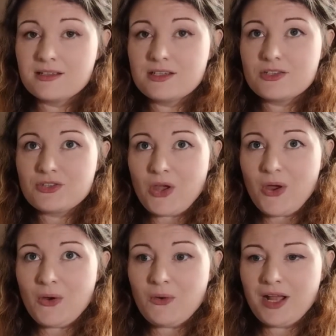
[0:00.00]

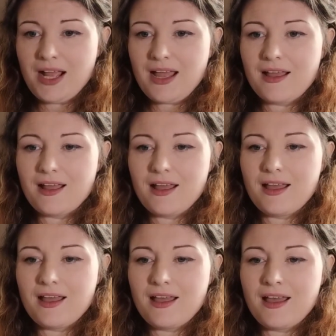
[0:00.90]
So
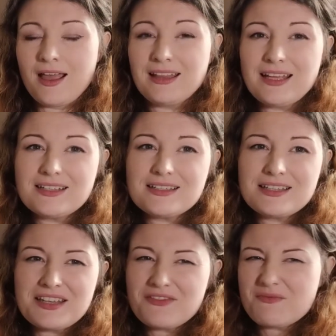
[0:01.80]
I'd like to
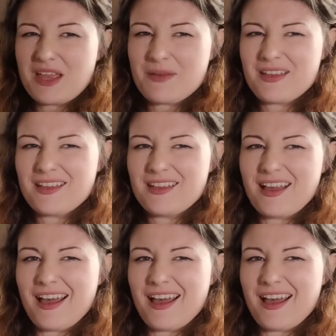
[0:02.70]
see if maybe